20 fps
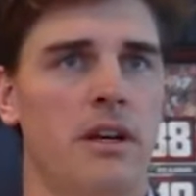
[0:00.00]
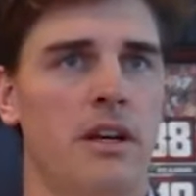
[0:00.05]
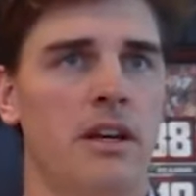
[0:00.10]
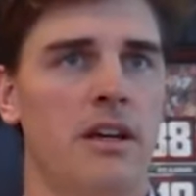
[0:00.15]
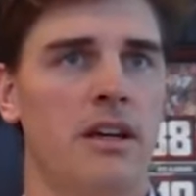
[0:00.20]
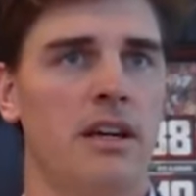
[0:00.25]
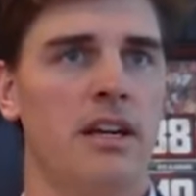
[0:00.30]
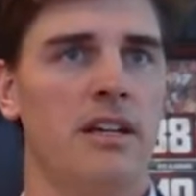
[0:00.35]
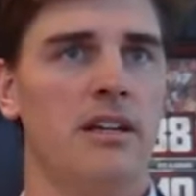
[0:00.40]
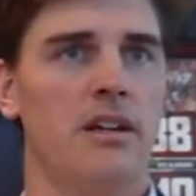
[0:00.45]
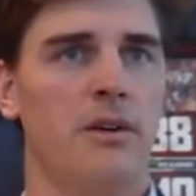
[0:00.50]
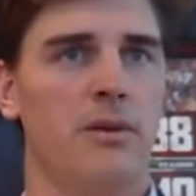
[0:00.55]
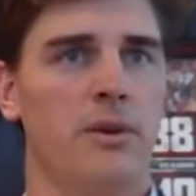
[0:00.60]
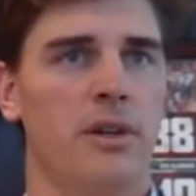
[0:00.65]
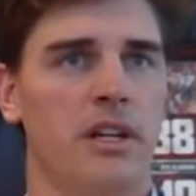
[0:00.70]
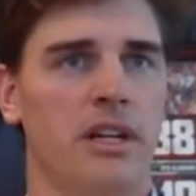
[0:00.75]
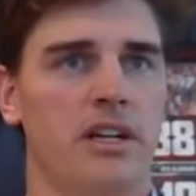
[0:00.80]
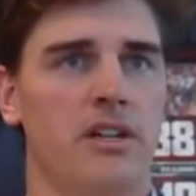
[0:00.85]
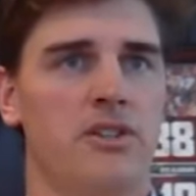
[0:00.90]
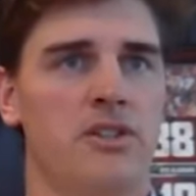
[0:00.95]
yeah, like
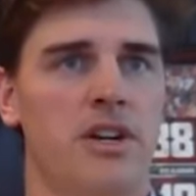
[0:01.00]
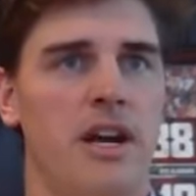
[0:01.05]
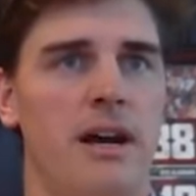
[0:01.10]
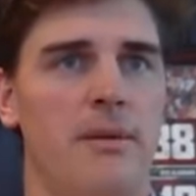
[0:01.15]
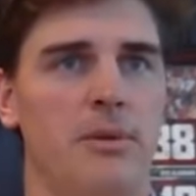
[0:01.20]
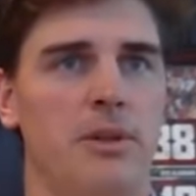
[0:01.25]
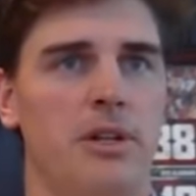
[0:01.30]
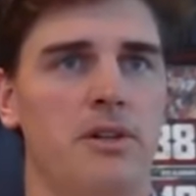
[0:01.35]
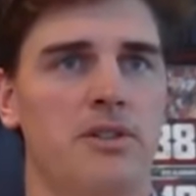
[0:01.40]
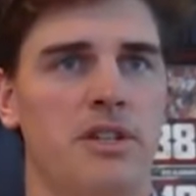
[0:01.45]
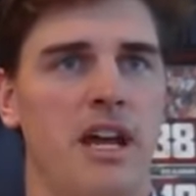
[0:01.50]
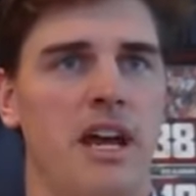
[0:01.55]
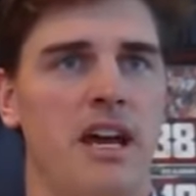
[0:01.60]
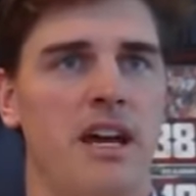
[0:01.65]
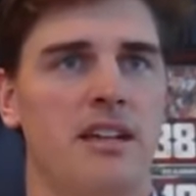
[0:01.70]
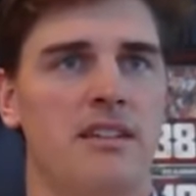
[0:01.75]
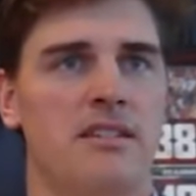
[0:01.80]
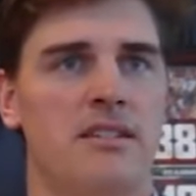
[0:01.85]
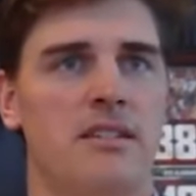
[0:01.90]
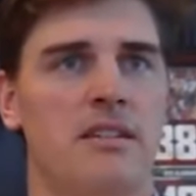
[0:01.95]
Petty and those guys.
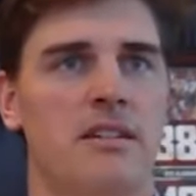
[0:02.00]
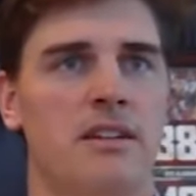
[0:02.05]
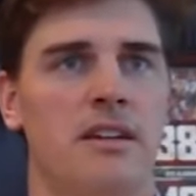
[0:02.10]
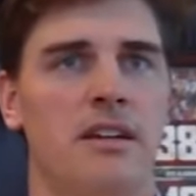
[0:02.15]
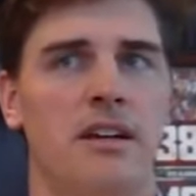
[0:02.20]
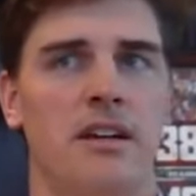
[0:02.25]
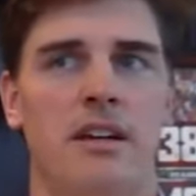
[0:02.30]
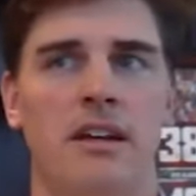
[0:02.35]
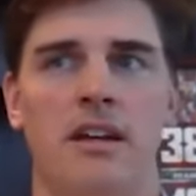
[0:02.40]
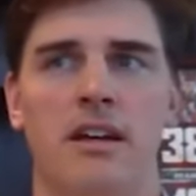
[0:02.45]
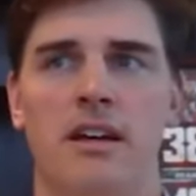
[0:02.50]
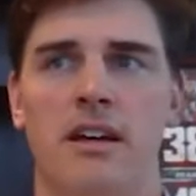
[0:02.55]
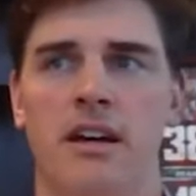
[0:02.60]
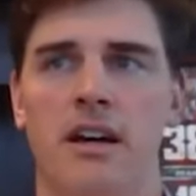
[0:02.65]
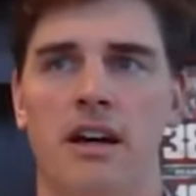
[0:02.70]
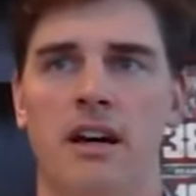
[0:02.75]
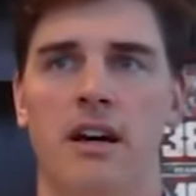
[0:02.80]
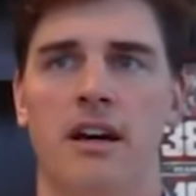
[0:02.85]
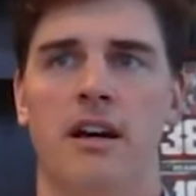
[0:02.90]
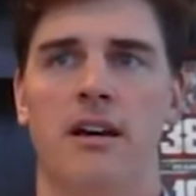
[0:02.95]
guys.
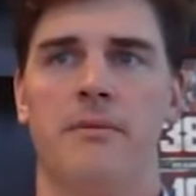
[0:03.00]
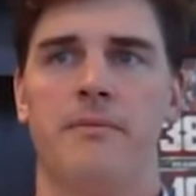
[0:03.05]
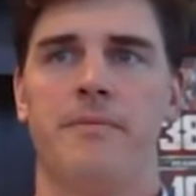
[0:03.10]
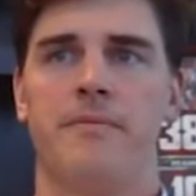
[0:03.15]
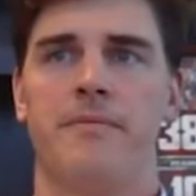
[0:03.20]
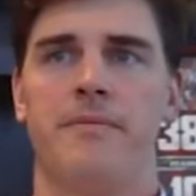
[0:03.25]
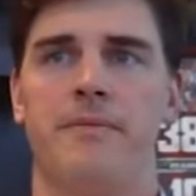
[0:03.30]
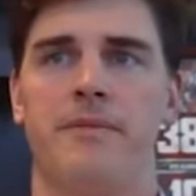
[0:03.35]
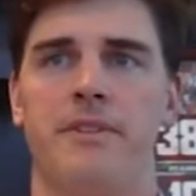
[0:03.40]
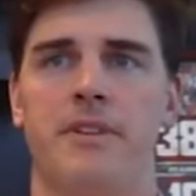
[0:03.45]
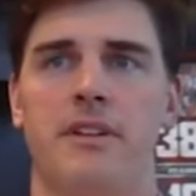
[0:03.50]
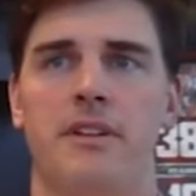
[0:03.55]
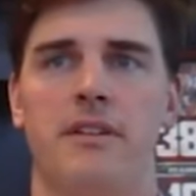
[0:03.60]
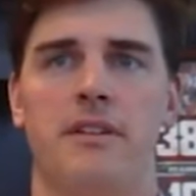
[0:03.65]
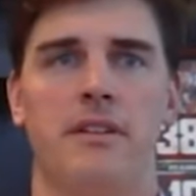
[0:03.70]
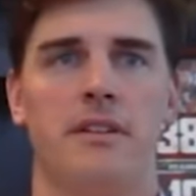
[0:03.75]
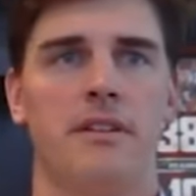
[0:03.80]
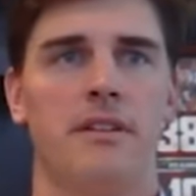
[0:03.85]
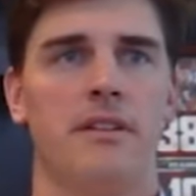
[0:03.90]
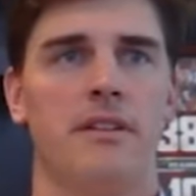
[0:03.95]
Uh, Herb, Herb,
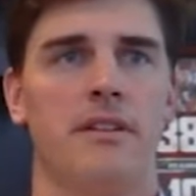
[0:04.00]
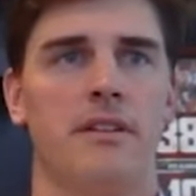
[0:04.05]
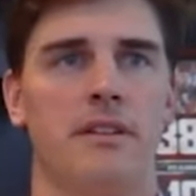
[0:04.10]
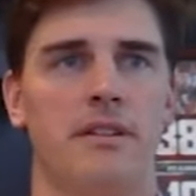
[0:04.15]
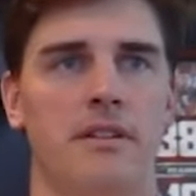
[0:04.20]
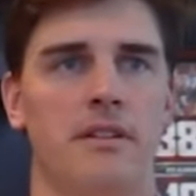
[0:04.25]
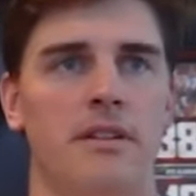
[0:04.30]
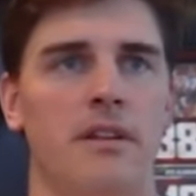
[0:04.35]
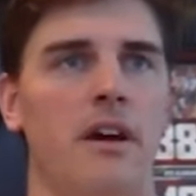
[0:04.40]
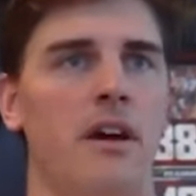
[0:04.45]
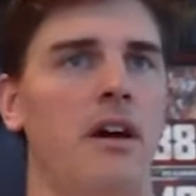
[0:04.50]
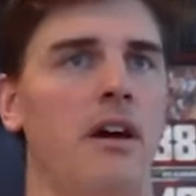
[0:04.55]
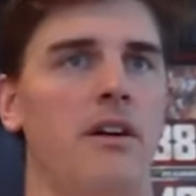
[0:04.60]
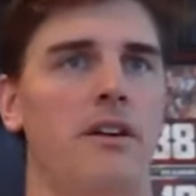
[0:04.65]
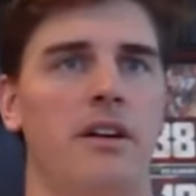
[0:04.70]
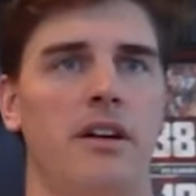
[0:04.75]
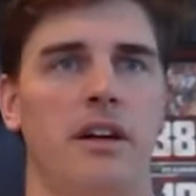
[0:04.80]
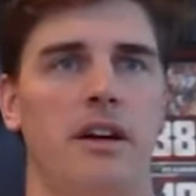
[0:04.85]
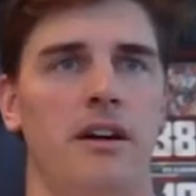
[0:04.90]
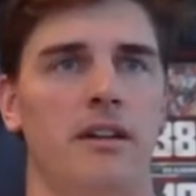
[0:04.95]
Jones, Petty, uh,
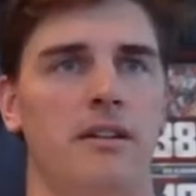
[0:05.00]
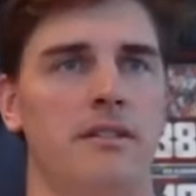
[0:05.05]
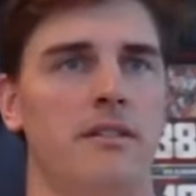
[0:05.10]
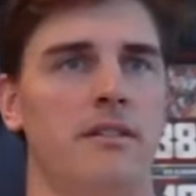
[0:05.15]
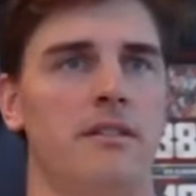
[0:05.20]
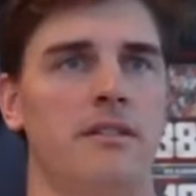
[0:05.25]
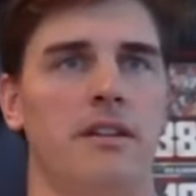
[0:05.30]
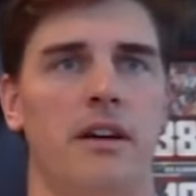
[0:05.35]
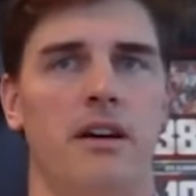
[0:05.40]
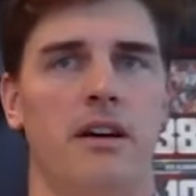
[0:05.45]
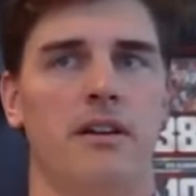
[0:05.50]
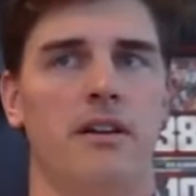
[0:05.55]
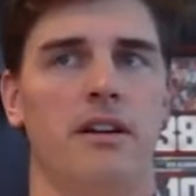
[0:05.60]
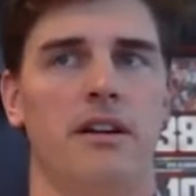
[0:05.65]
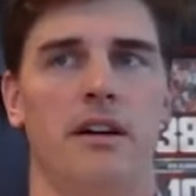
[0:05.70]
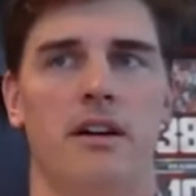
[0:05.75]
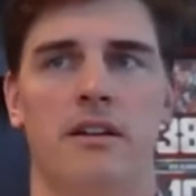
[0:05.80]
yeah, yeah,